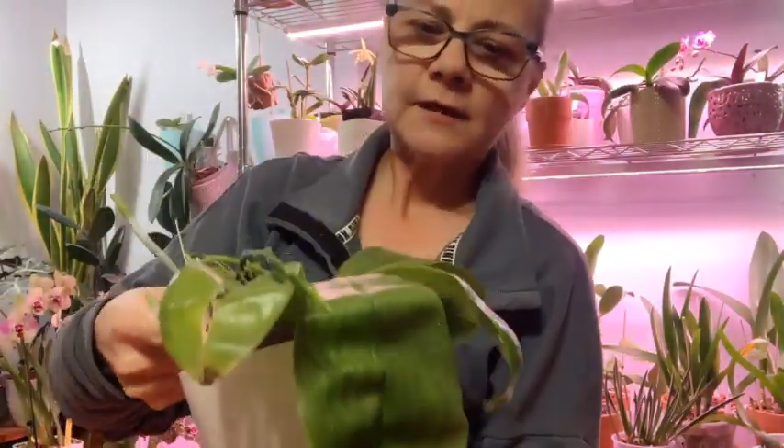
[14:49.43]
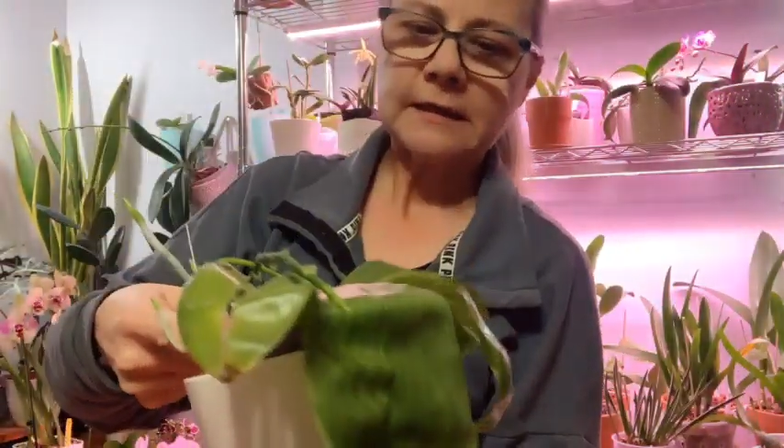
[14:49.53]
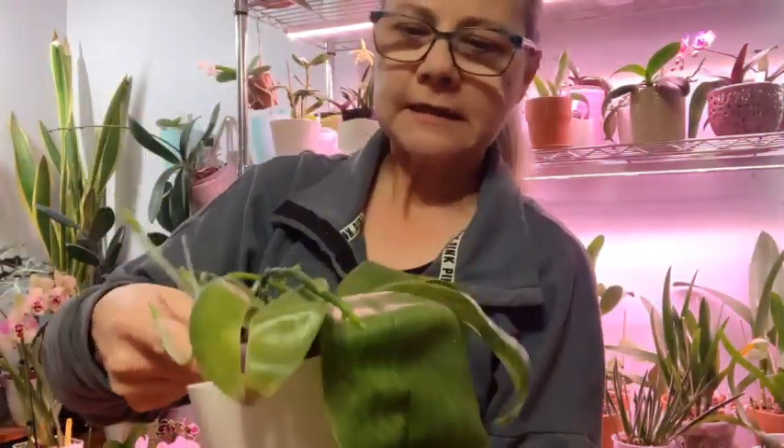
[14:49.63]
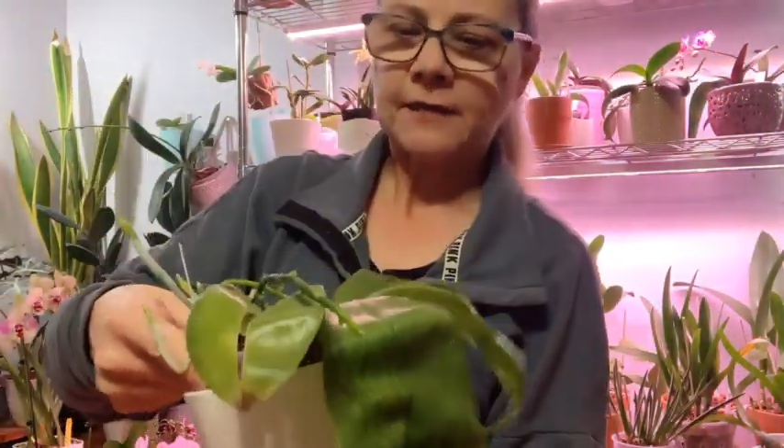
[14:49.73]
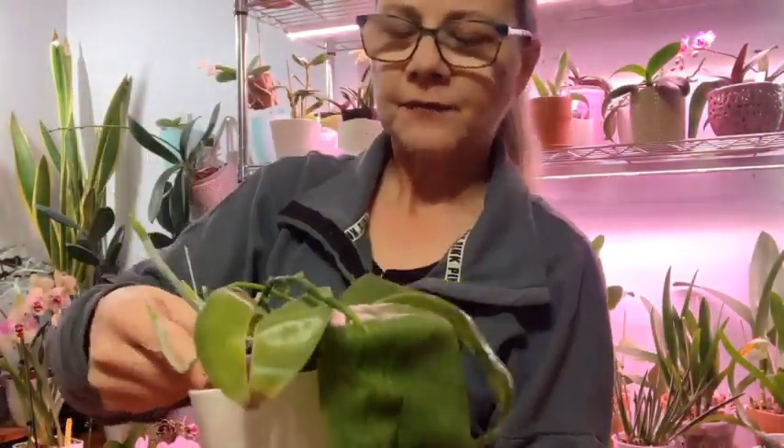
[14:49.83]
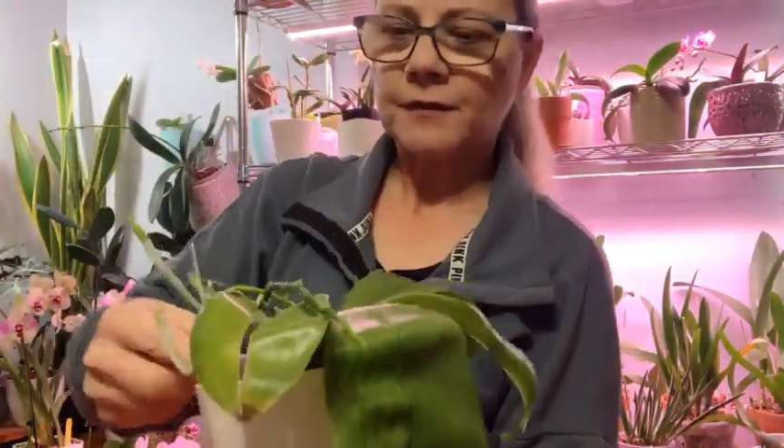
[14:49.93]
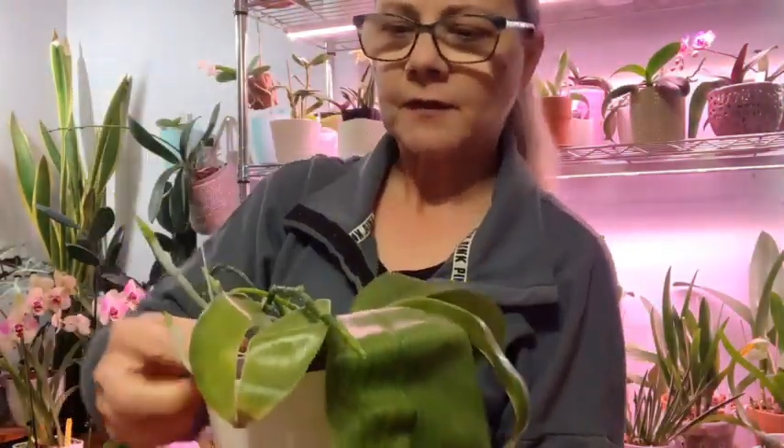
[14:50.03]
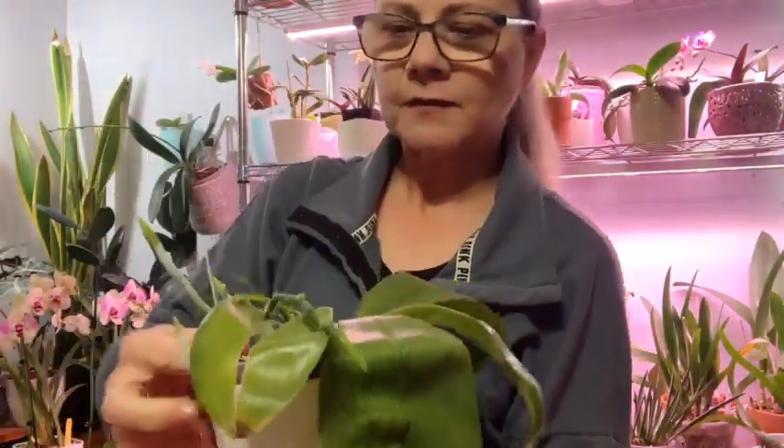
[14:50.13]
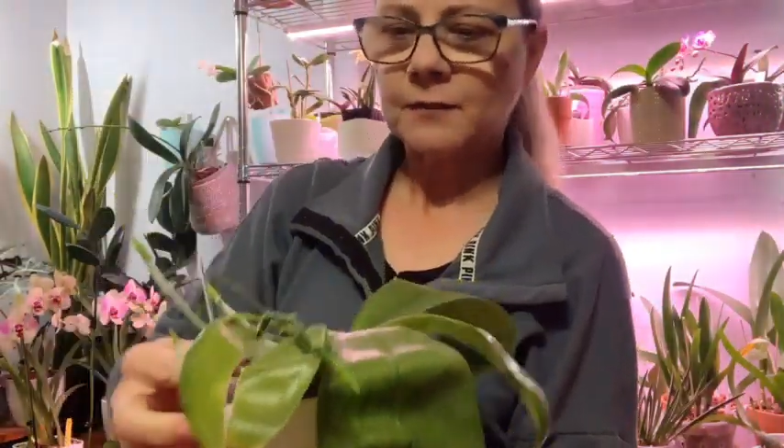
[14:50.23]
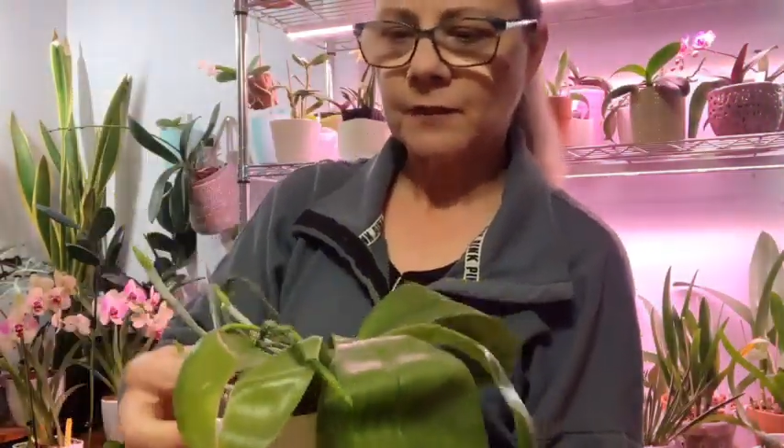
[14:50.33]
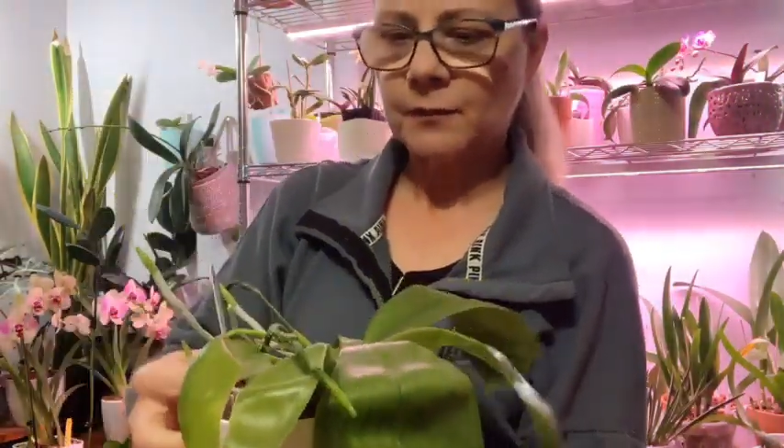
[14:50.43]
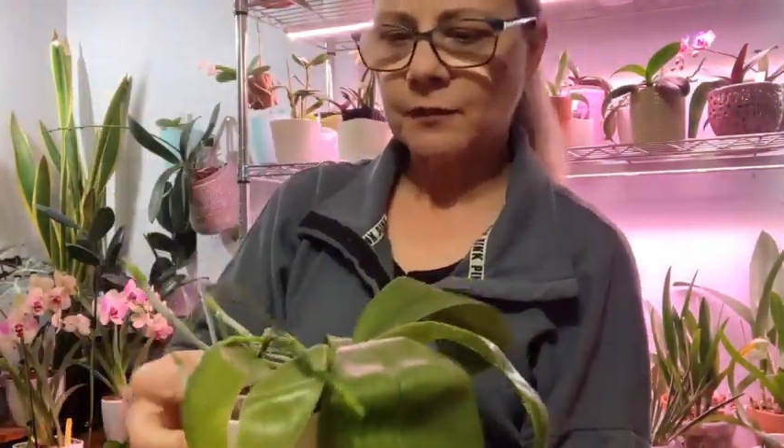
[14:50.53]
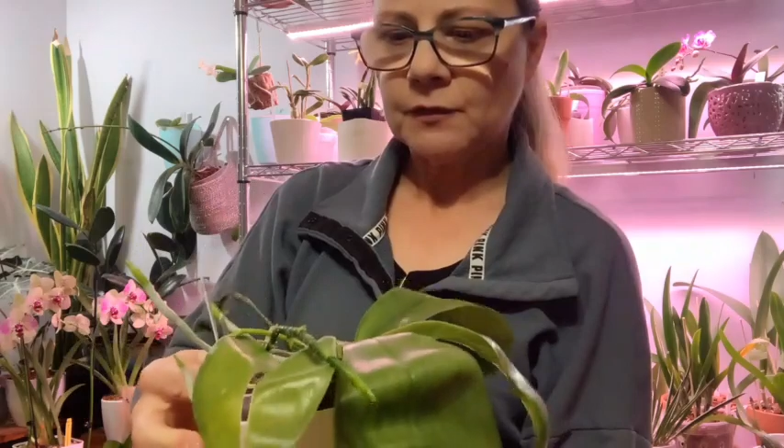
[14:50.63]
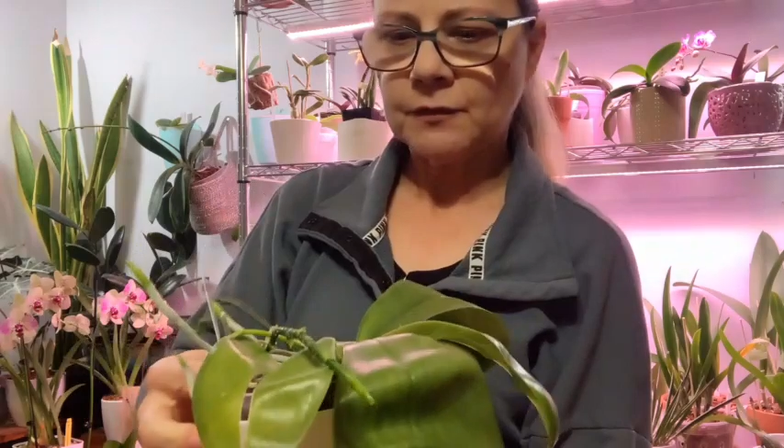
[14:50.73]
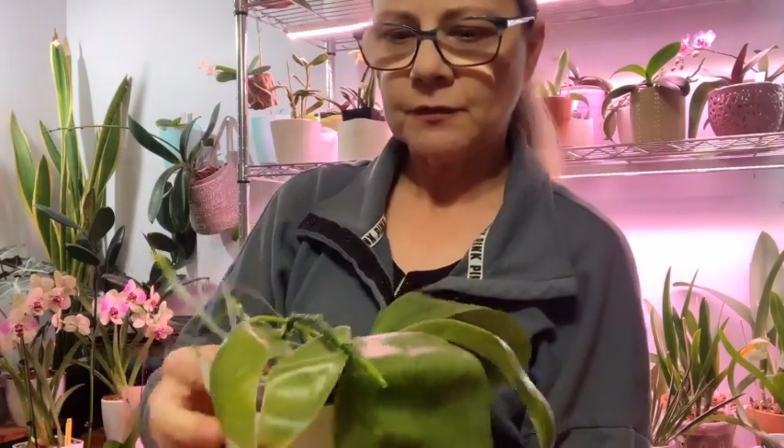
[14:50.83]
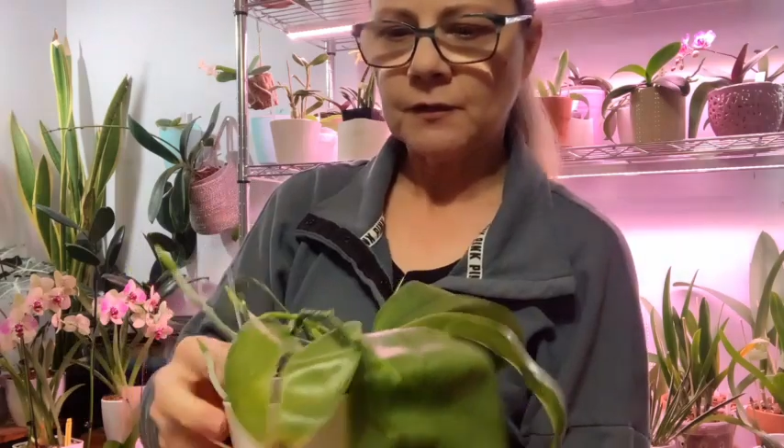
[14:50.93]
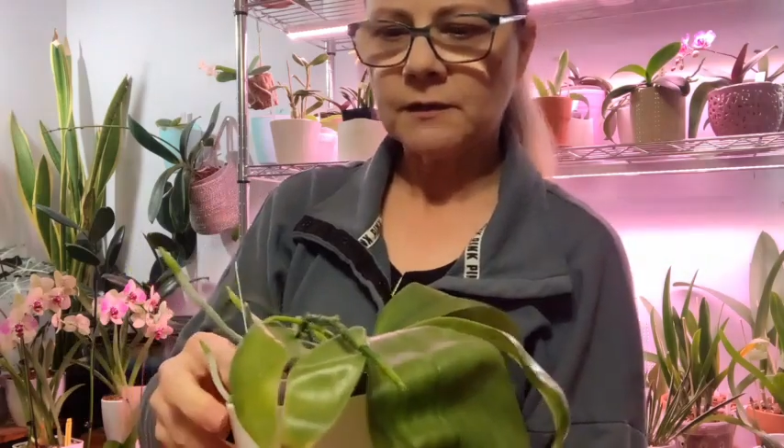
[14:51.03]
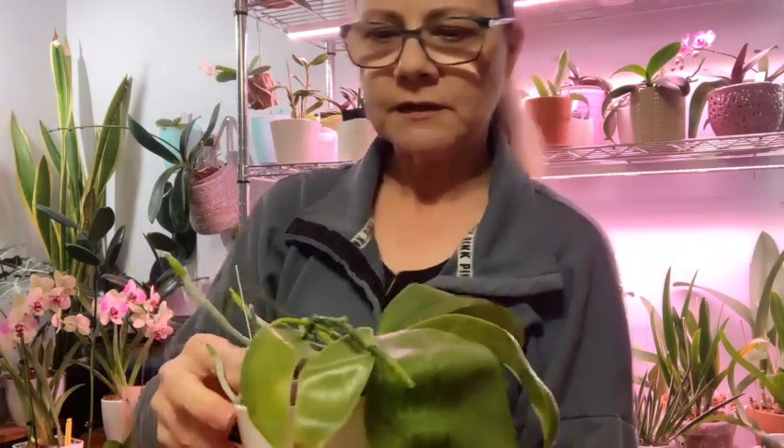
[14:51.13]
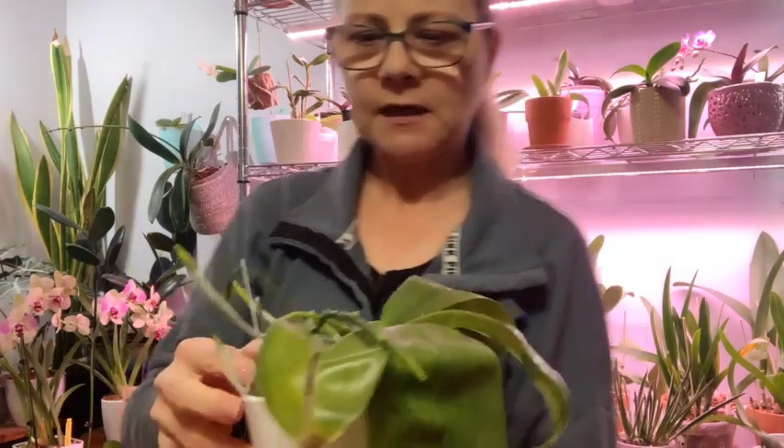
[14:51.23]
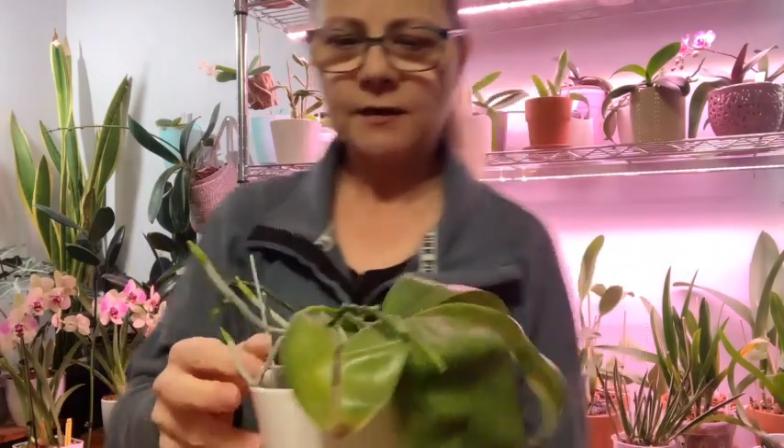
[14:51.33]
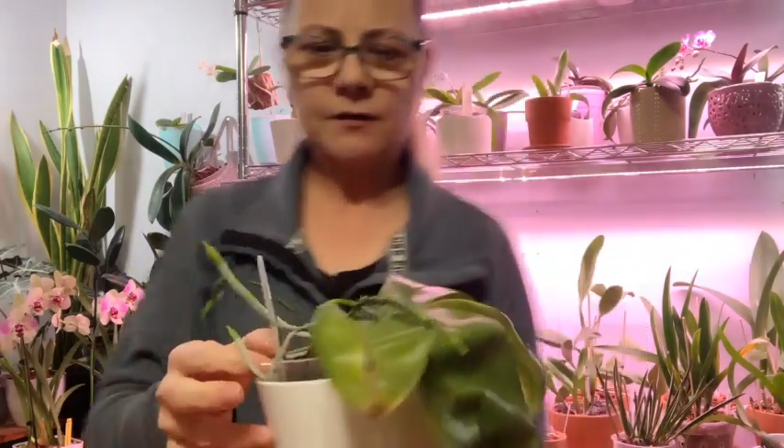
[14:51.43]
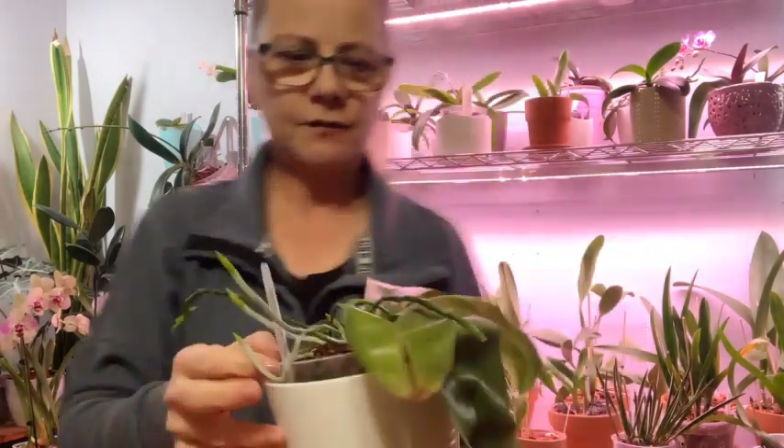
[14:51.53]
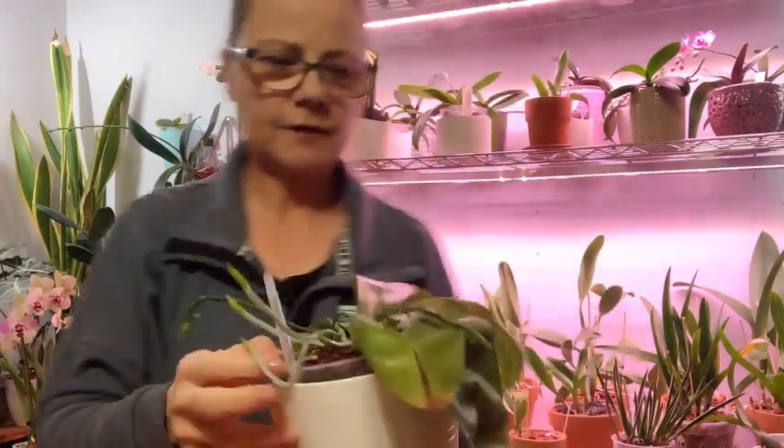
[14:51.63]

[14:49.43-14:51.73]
again, for those people who tell you